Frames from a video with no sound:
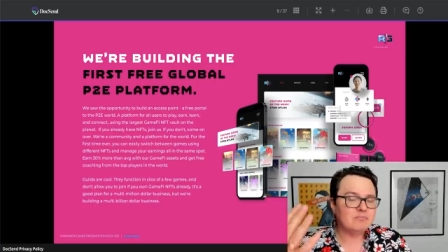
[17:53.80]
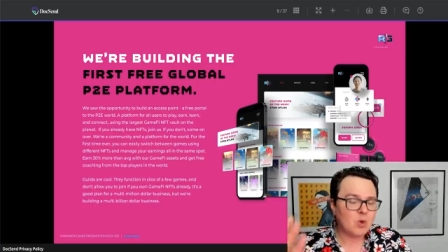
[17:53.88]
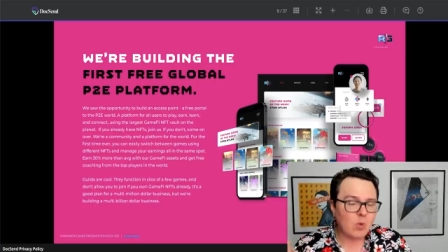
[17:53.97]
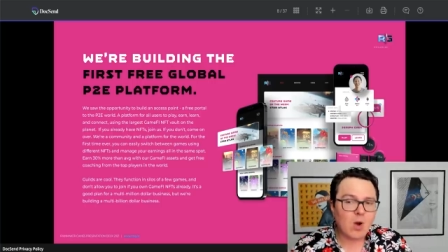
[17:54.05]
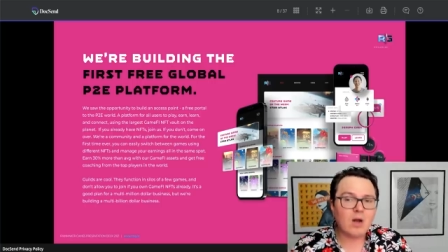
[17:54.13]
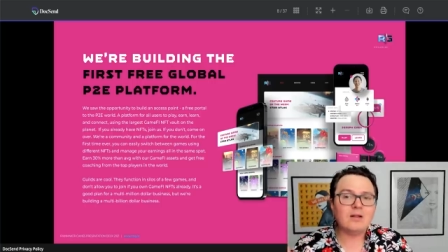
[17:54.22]

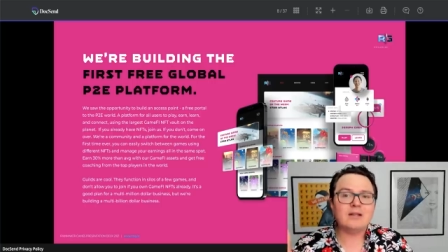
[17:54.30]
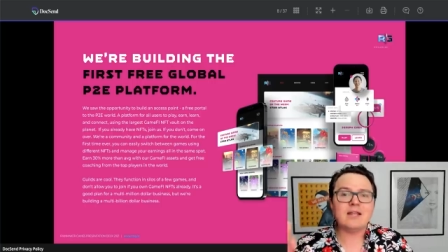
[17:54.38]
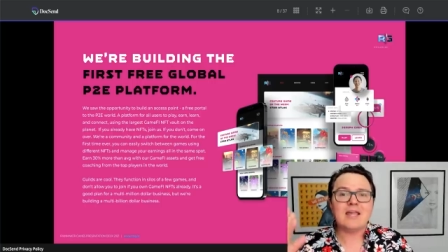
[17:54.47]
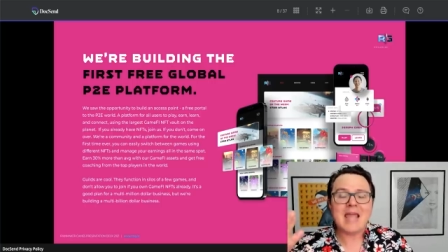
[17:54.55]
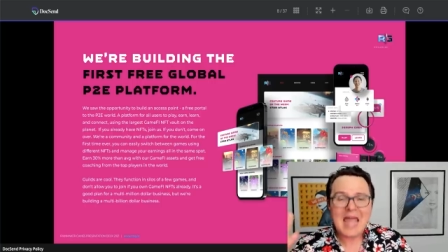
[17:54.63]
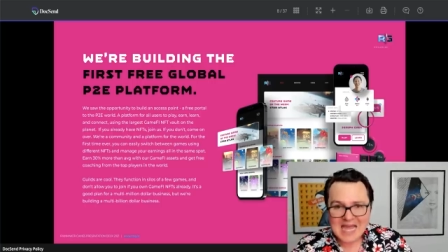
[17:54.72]

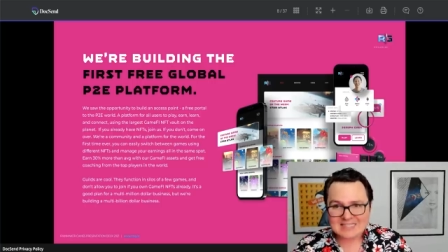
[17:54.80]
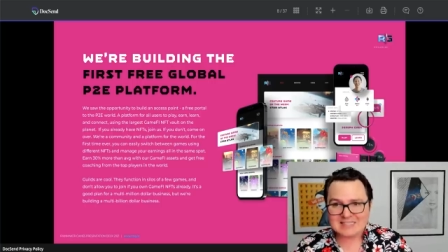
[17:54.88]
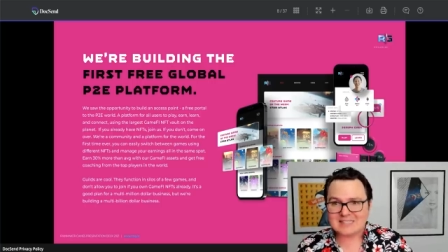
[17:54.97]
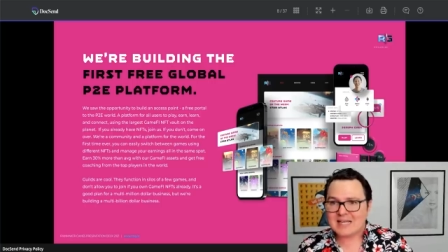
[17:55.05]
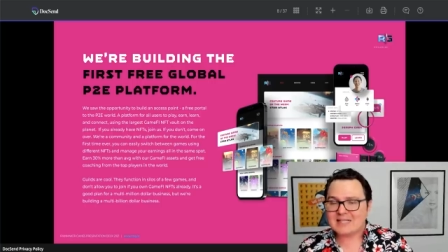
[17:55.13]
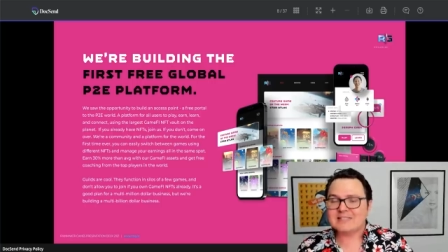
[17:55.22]
quality
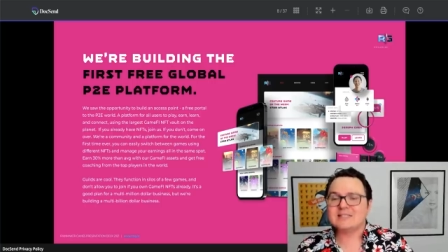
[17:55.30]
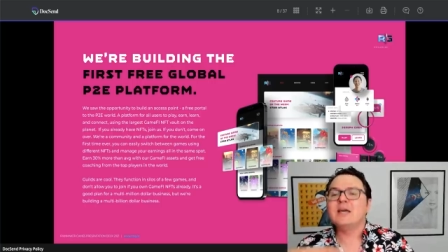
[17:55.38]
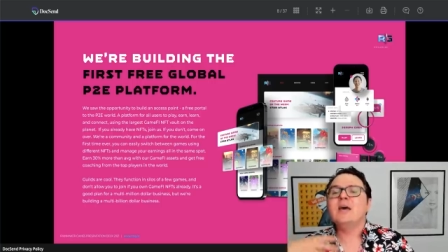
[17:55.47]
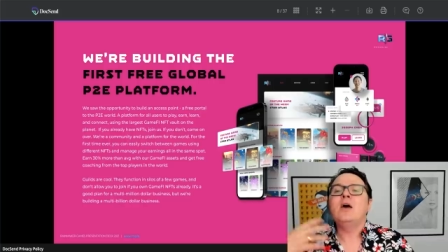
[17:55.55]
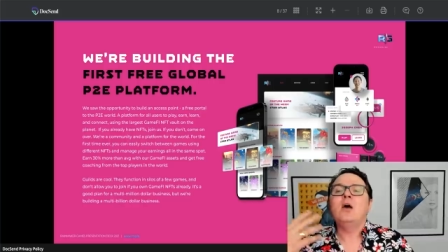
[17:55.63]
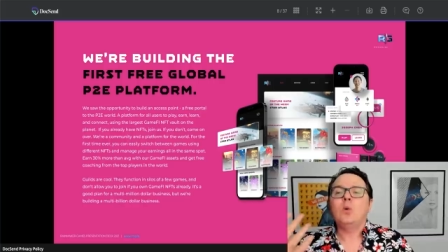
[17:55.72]
assets
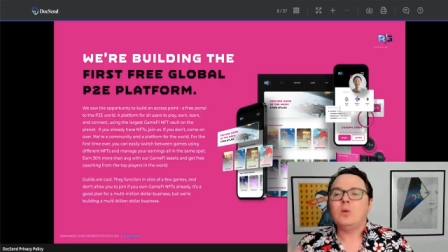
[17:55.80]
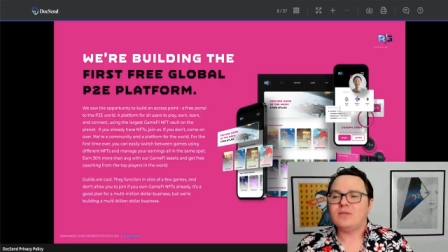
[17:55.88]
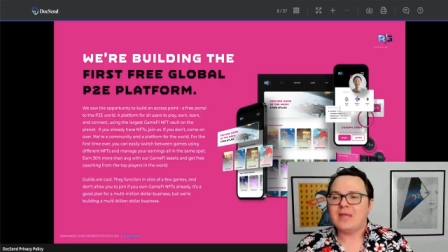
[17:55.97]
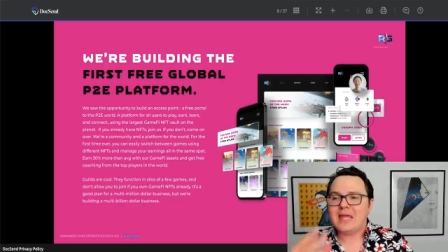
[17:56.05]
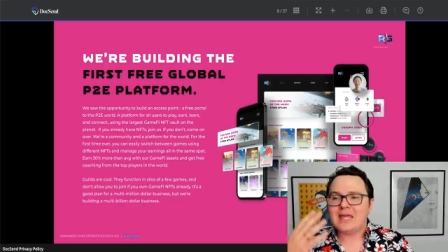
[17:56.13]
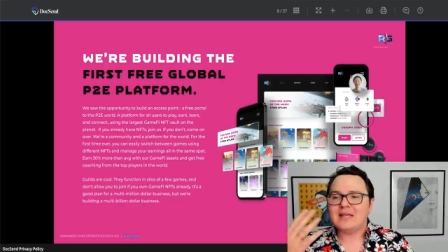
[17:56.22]

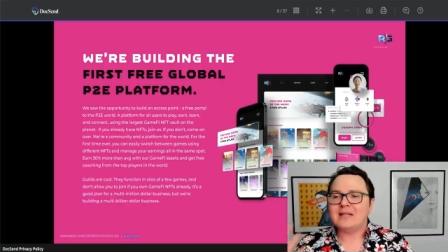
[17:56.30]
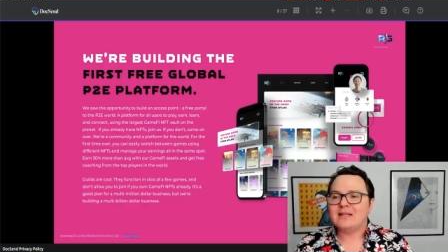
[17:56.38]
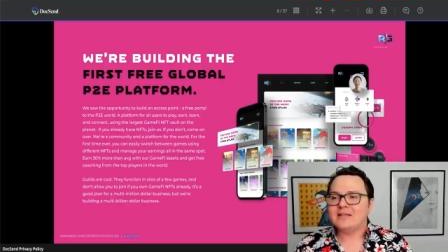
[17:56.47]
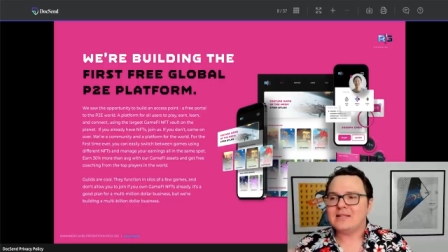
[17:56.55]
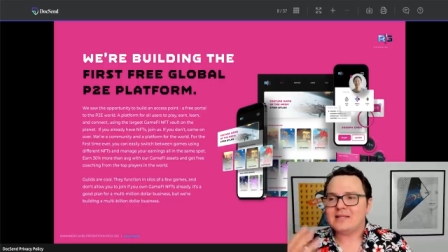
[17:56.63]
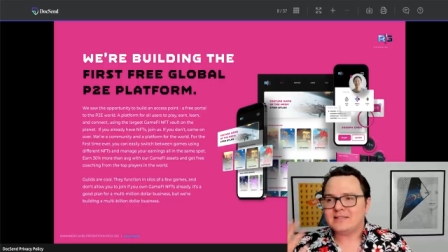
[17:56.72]
within
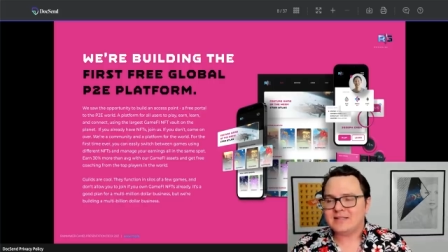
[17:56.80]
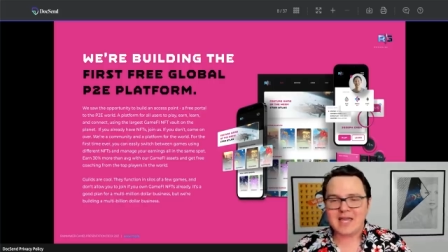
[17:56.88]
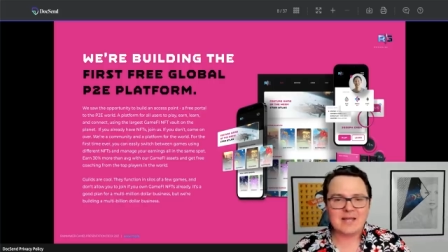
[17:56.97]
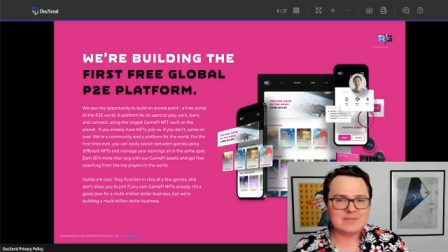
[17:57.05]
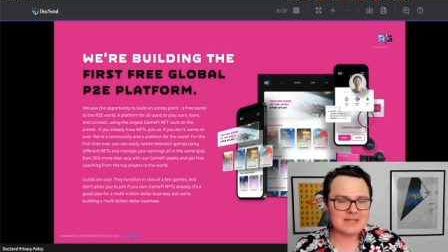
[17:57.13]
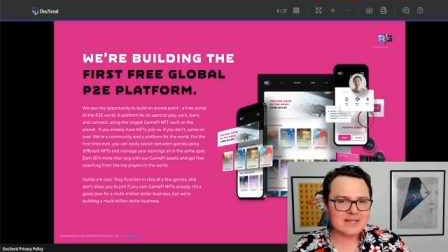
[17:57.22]
these
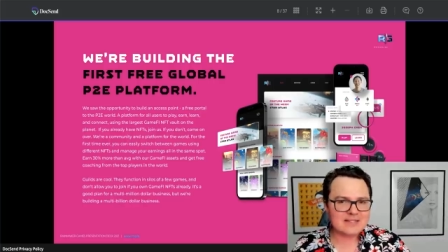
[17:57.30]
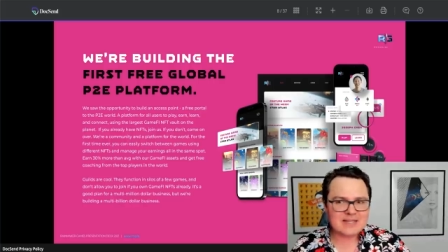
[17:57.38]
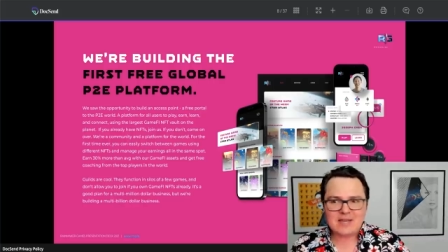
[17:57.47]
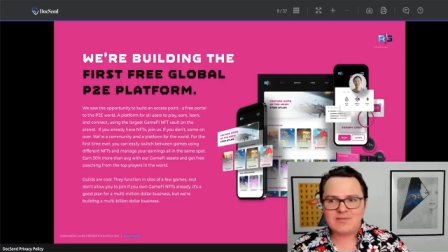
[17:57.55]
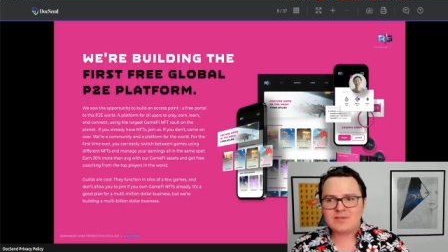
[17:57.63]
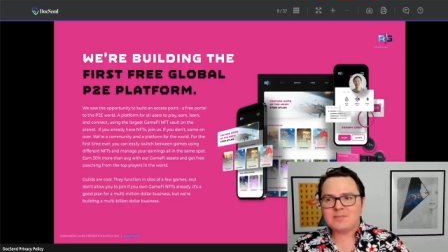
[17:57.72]
games because
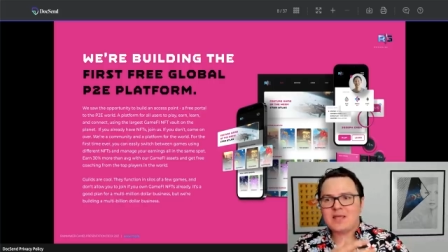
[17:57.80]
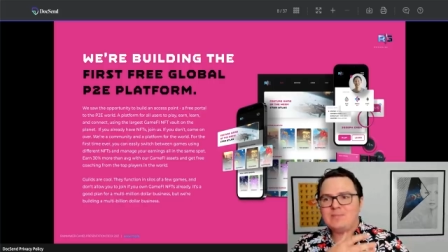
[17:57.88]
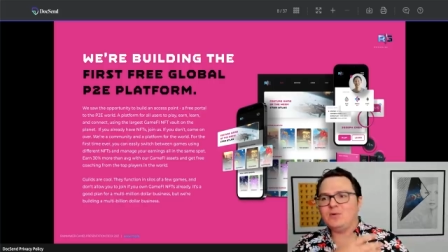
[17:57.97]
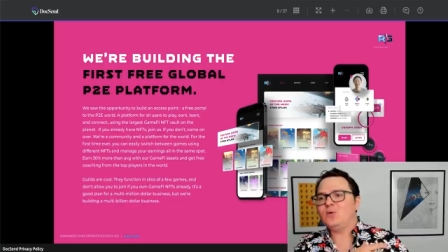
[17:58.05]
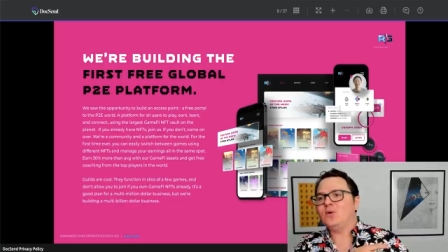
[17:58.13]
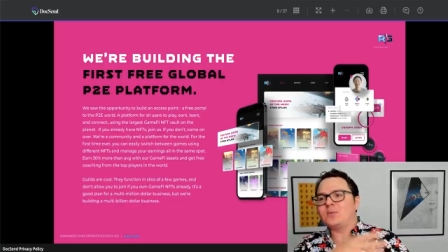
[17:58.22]
even the
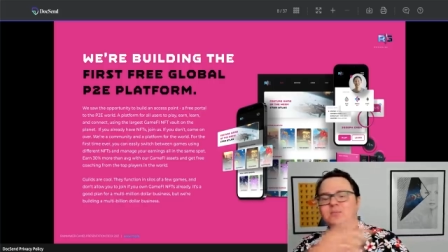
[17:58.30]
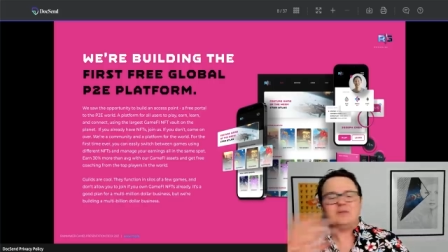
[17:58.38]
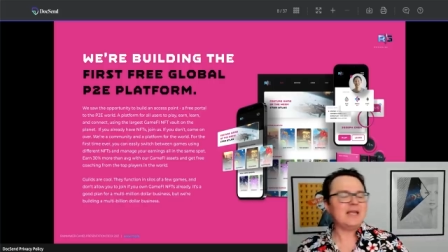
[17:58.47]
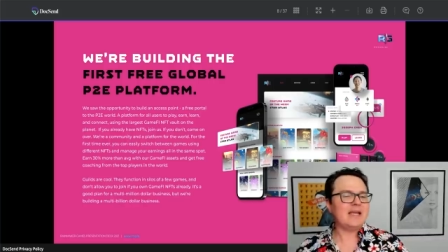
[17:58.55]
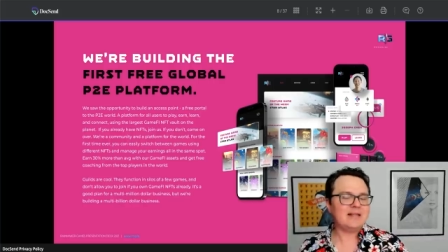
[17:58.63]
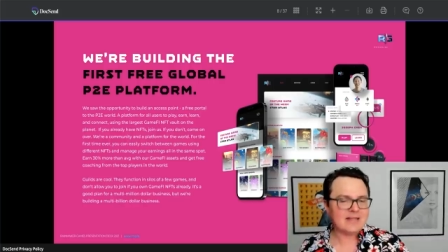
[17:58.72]
people who are
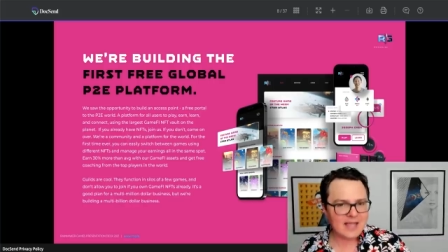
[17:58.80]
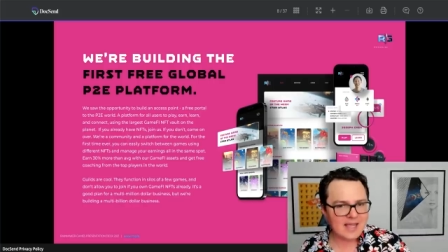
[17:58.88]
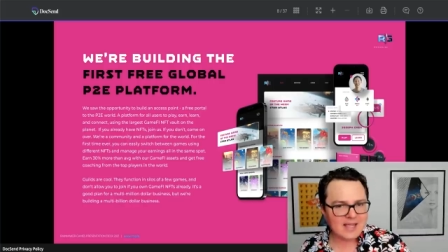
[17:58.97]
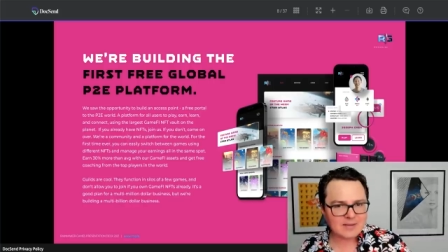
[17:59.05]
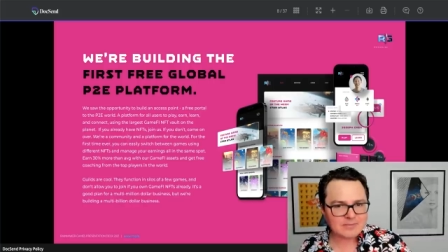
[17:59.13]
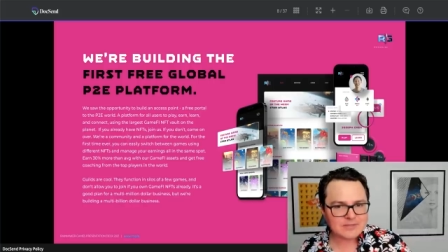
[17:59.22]
playing the
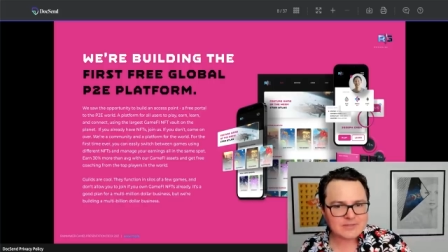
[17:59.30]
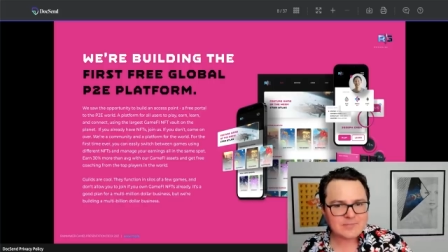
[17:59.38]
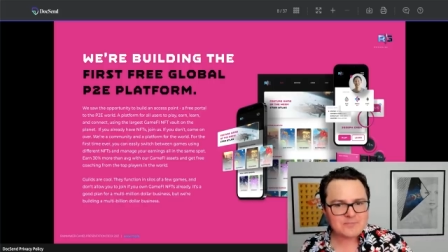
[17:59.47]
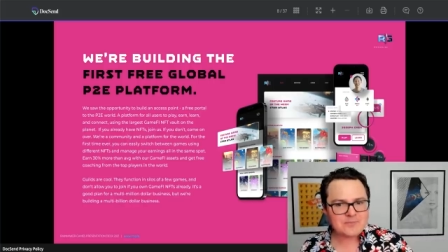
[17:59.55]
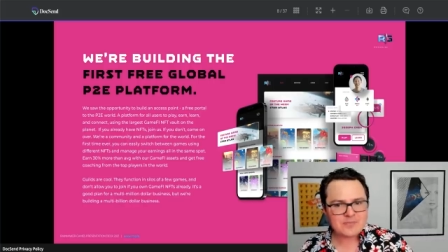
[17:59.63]
games